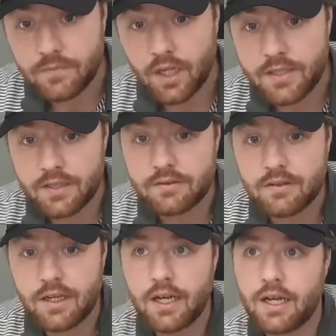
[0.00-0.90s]
I did.
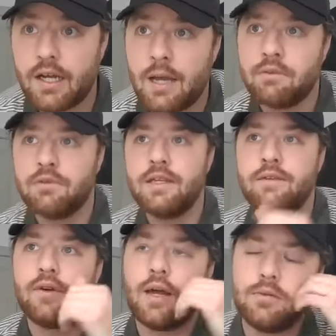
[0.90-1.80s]
I
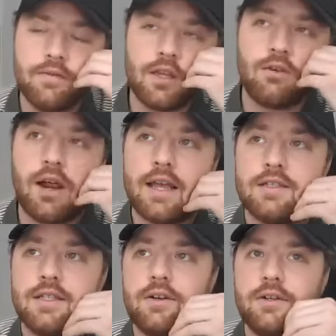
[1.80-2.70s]
believe the
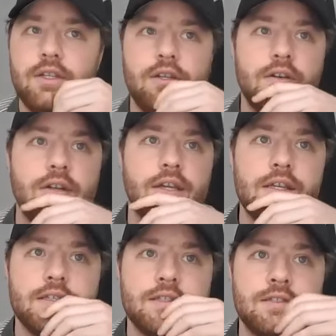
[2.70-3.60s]
grass down here
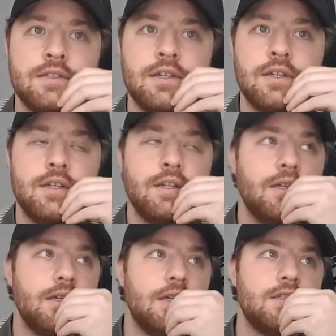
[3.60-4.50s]
it's
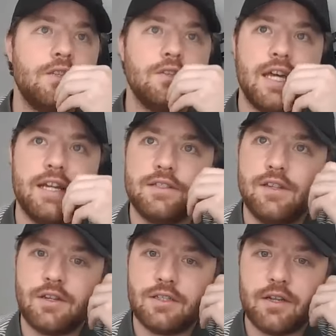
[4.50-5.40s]
either
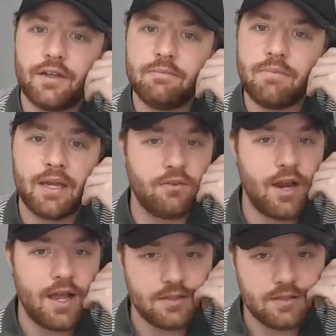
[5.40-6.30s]
Tennessee or Kentucky bent
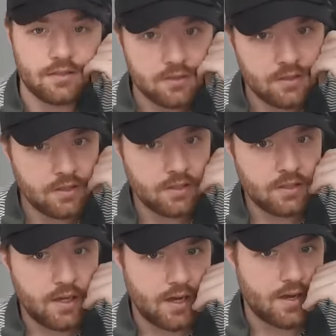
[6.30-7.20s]
grass.
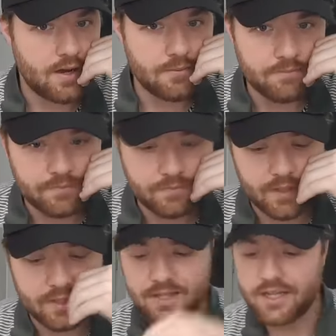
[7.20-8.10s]

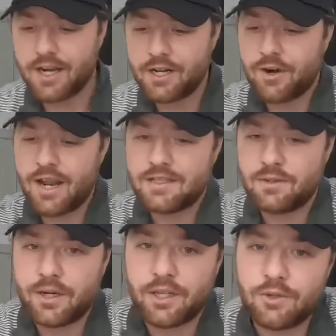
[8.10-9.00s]
It's the kind of grass
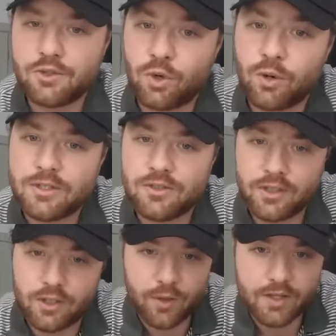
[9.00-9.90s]
that when it goes dormant
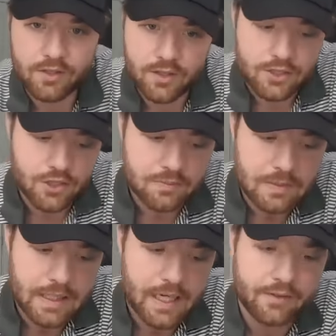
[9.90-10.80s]
during the winter, it
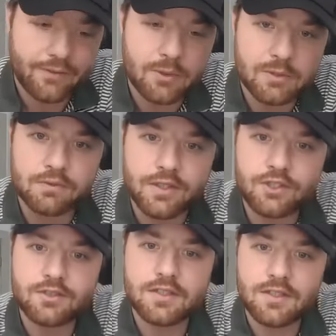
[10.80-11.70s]
kind of almost
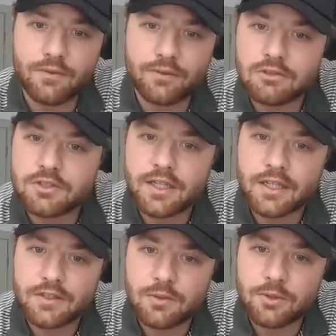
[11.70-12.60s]
bleaches itself. It looks like
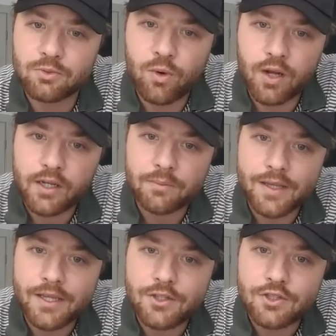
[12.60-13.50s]
it's almost white or
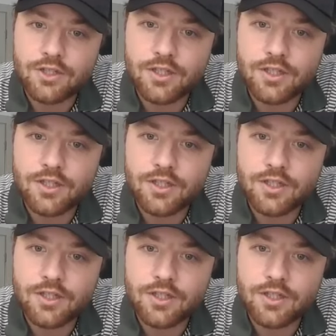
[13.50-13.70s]
beige.